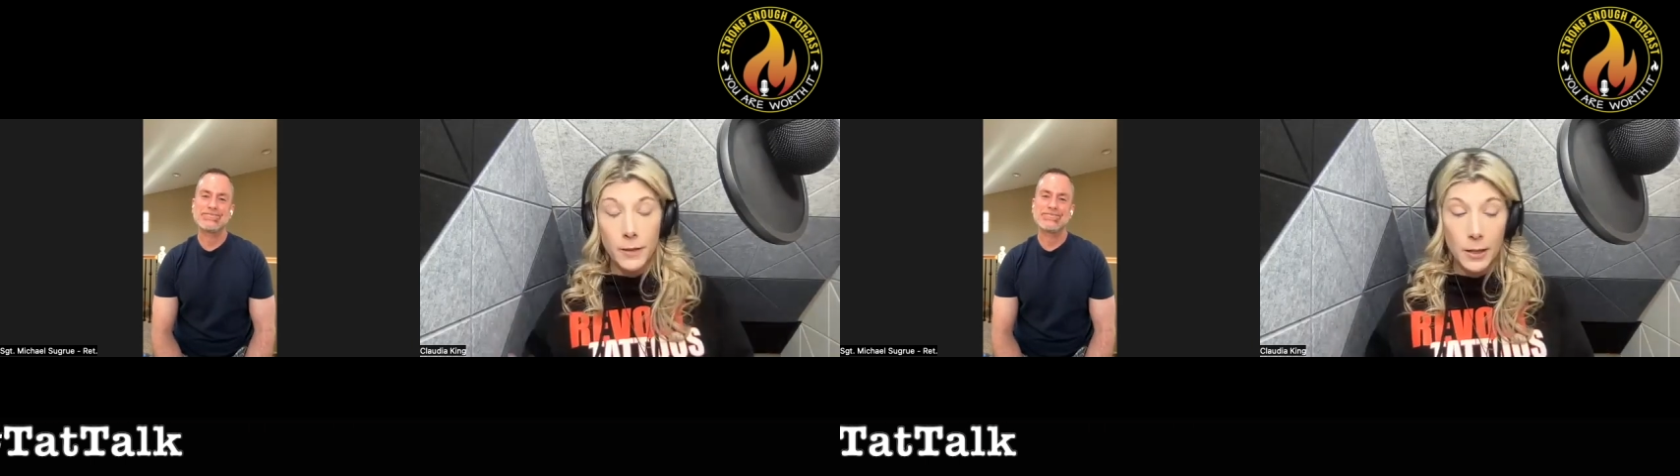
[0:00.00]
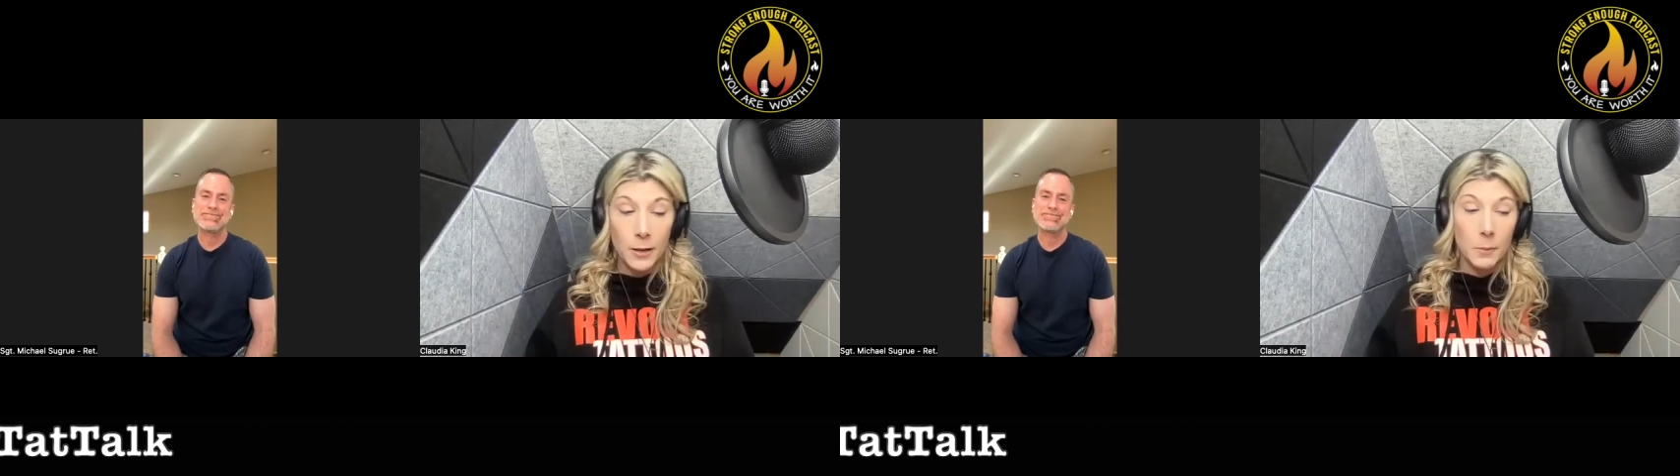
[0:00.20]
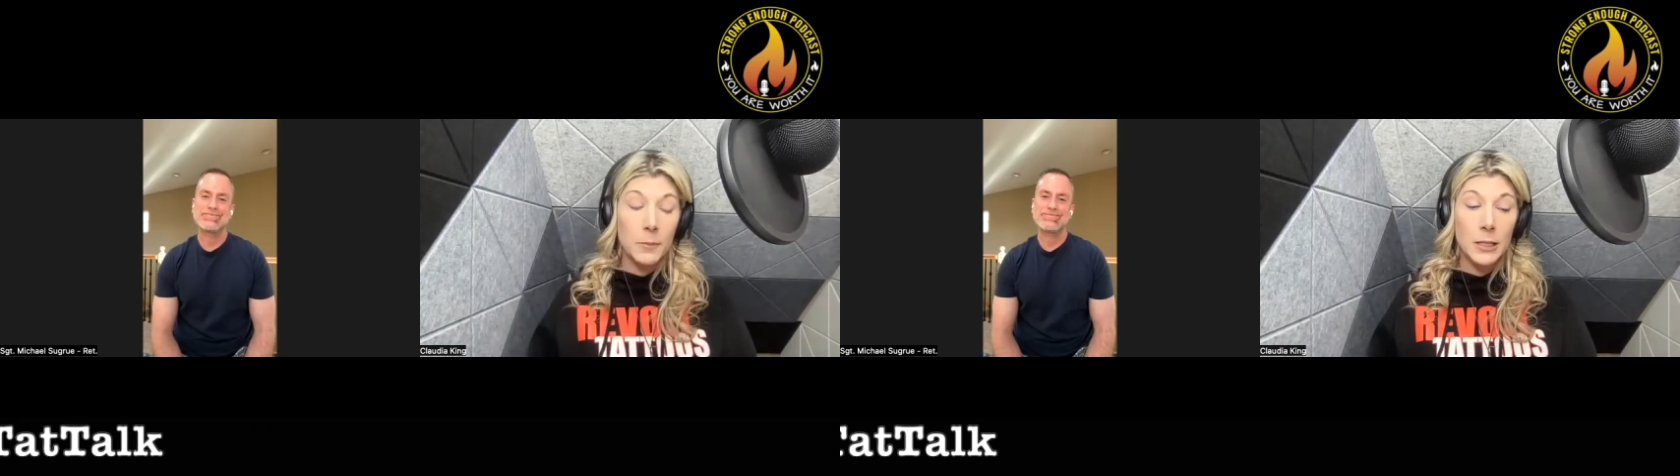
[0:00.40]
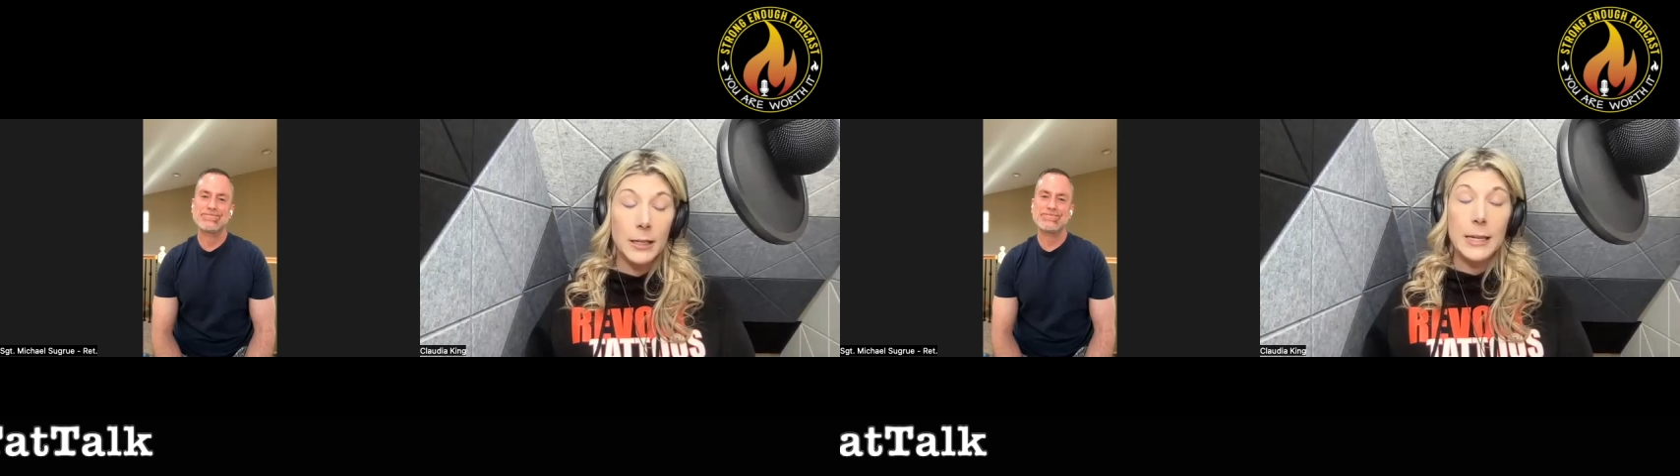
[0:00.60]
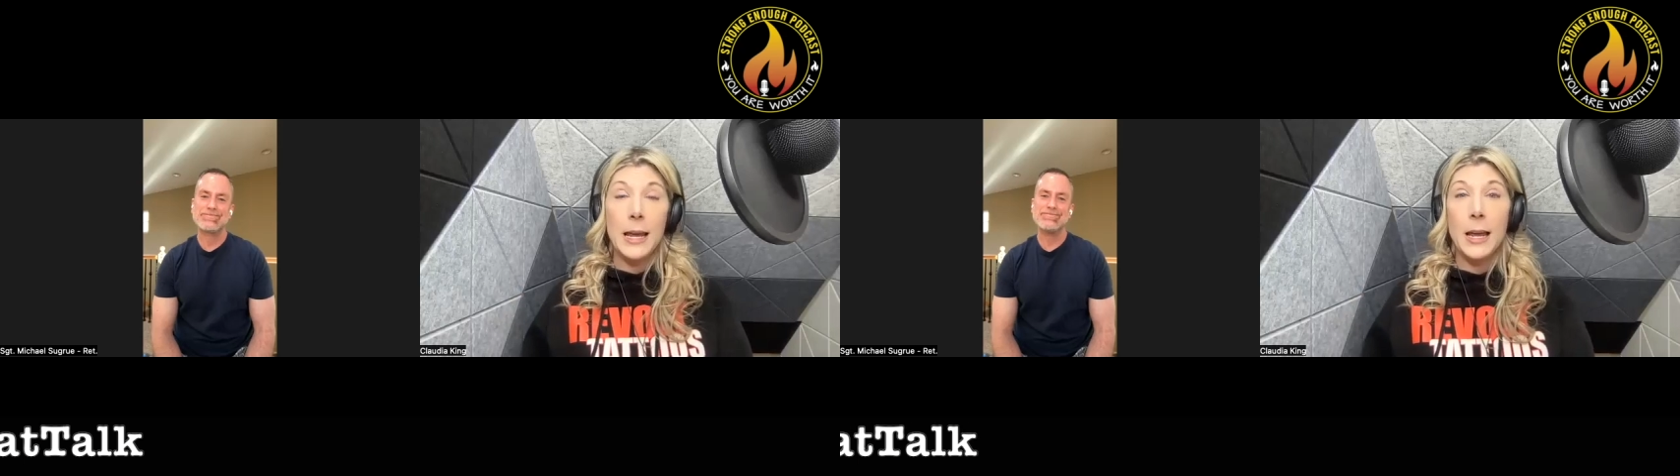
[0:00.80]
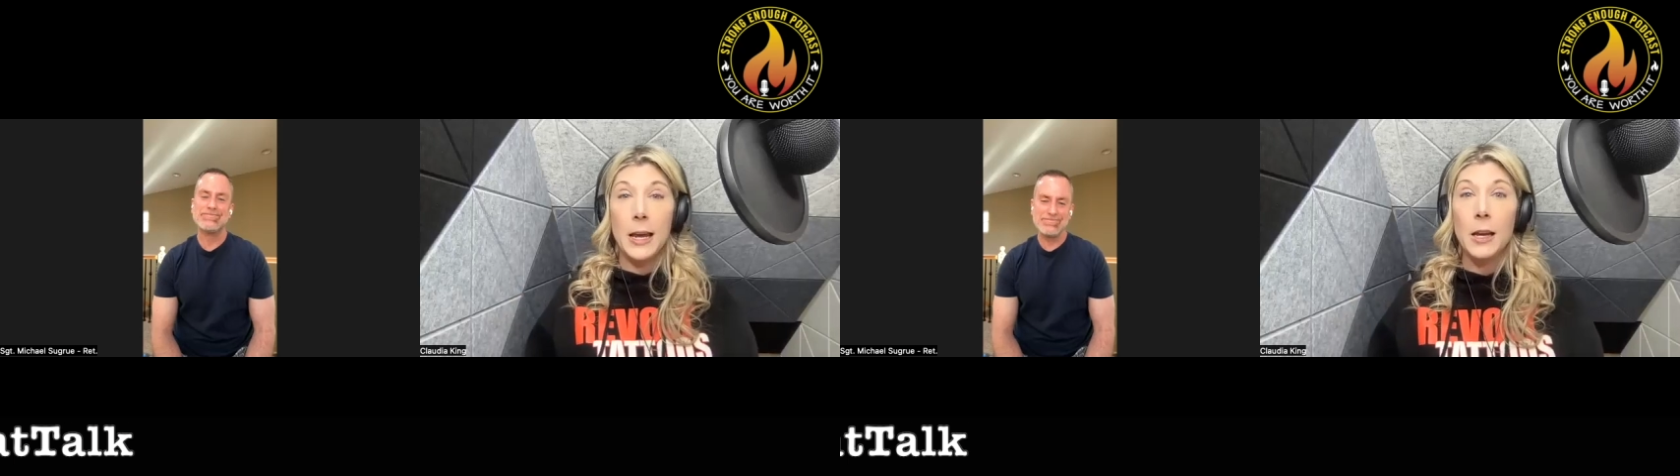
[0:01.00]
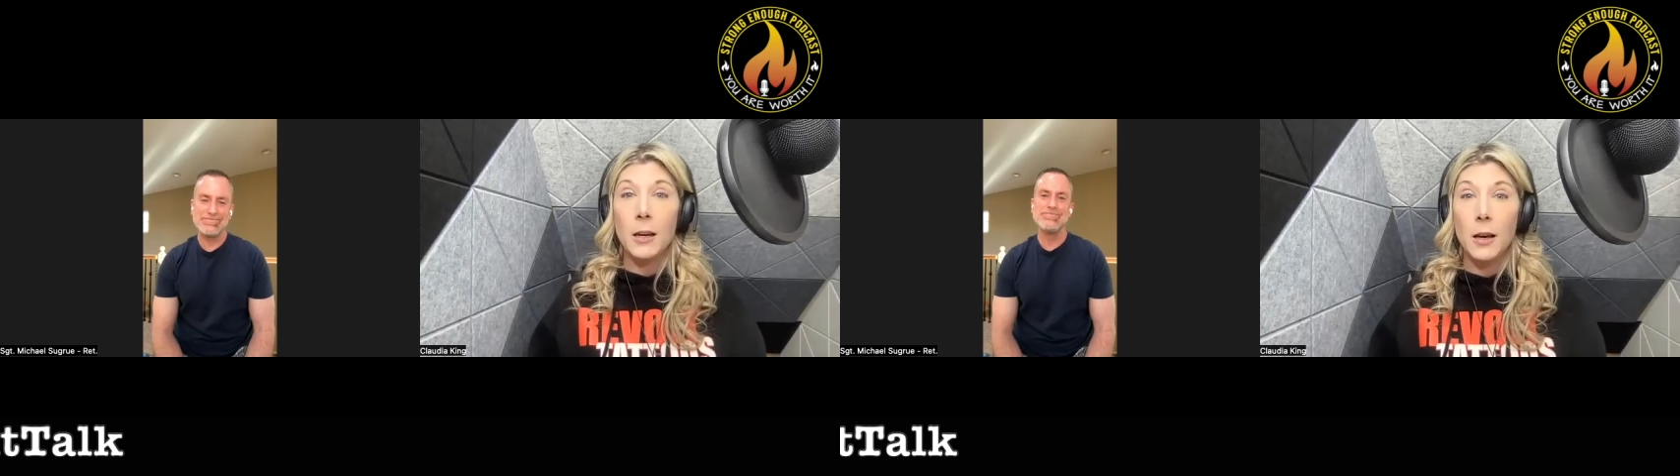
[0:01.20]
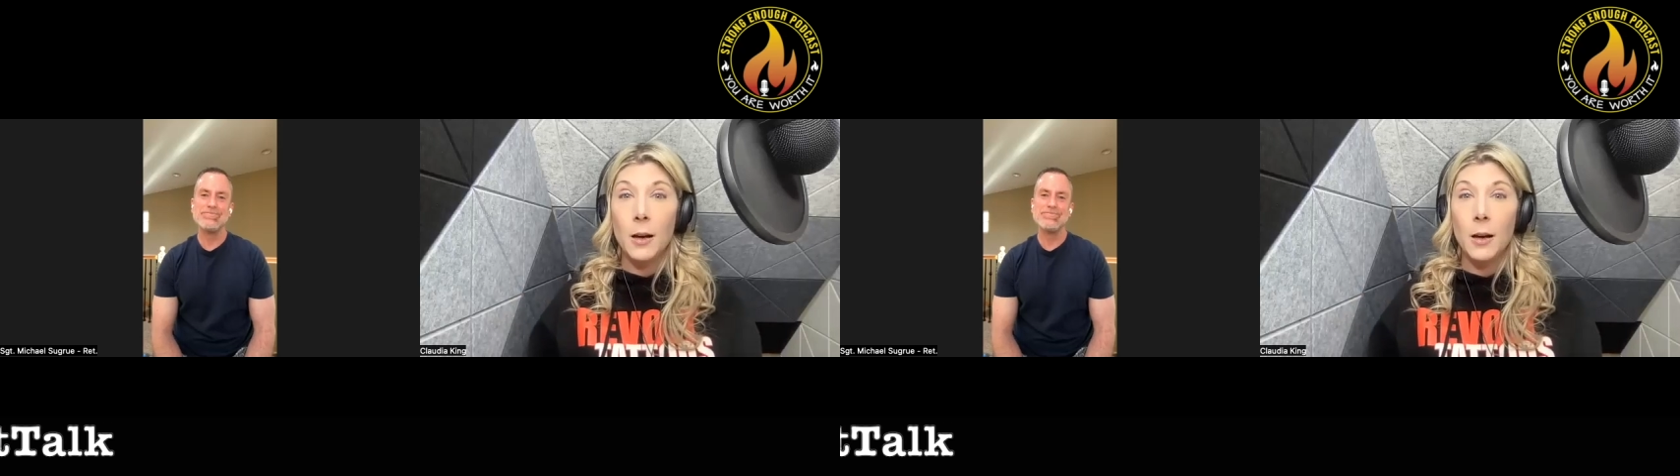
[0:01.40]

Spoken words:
them today